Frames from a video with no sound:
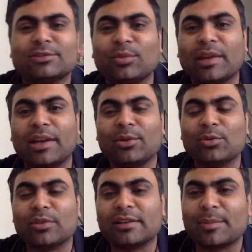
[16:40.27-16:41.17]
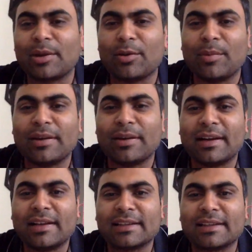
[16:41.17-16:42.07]
So we can do some kind of
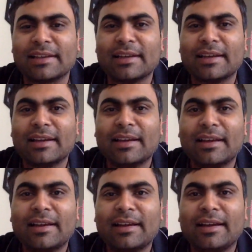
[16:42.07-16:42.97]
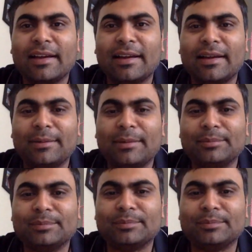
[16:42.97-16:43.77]
multitasking. Um,